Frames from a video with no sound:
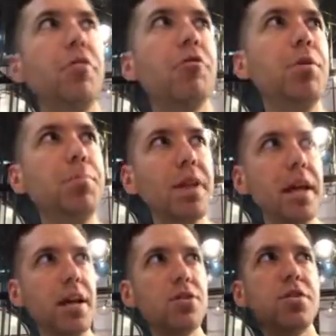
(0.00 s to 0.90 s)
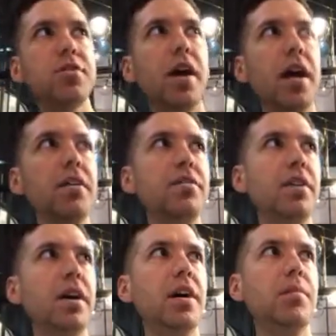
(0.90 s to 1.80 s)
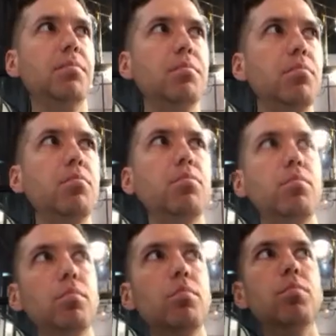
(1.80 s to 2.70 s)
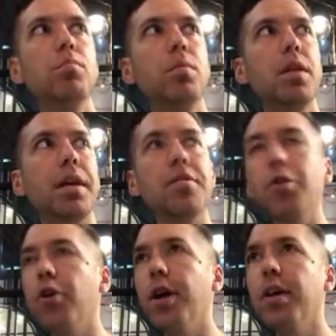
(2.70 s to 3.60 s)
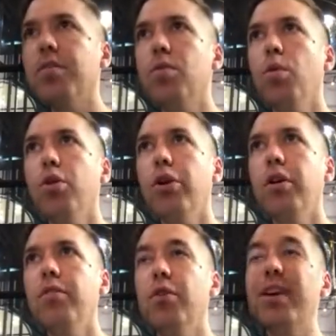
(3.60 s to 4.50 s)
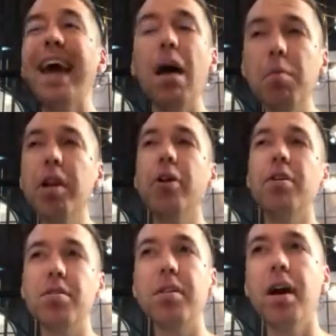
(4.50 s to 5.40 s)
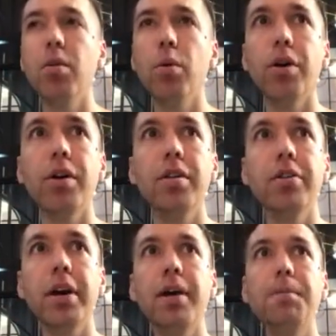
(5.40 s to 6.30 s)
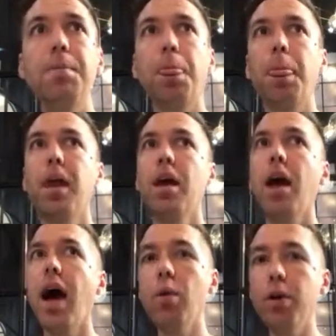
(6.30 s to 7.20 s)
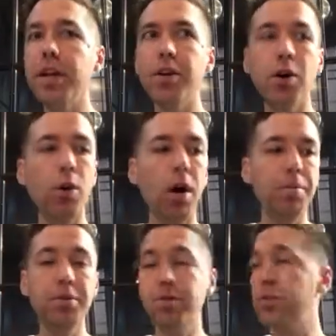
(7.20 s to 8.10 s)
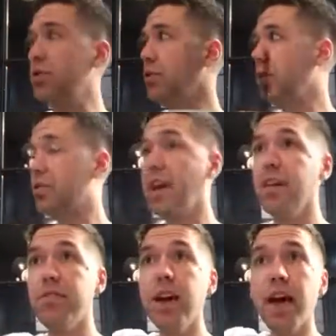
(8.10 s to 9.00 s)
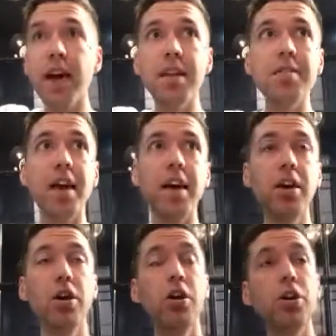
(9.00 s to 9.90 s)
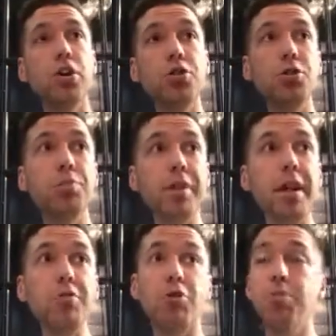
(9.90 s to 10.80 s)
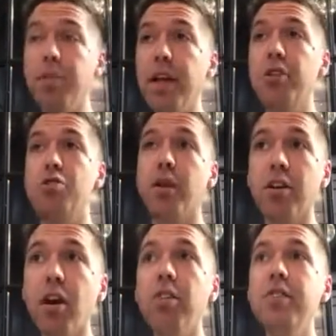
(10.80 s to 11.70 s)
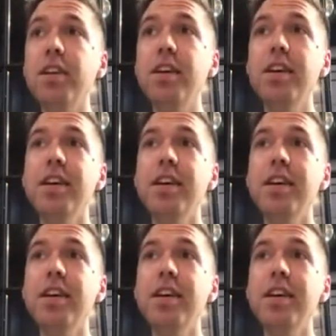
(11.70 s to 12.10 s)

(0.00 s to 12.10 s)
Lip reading: Replenish is kind of like serious or vocabulary style word, right? I wouldn't go up to this cafe and say, could you please replenish my coffee?